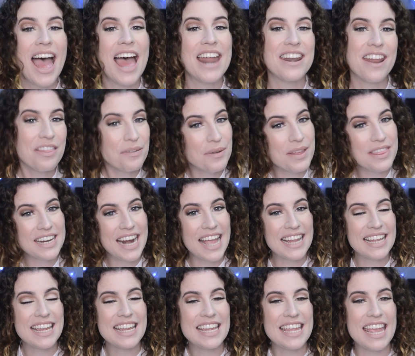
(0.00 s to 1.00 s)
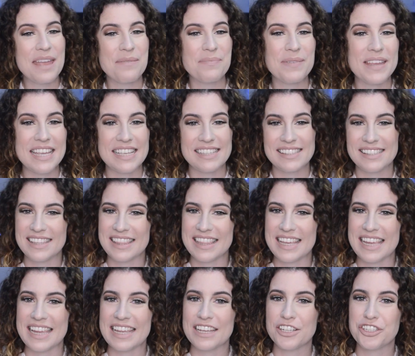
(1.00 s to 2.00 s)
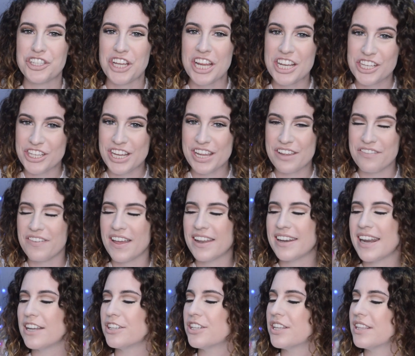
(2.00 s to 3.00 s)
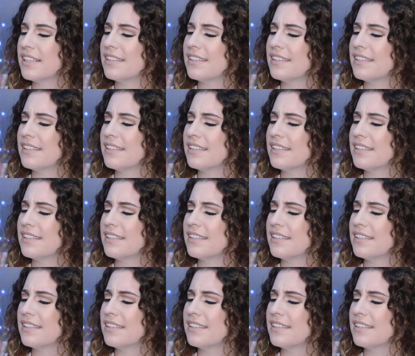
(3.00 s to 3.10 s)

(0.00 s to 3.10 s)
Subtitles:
Another one that I can keep is the Chi-Chi foundation.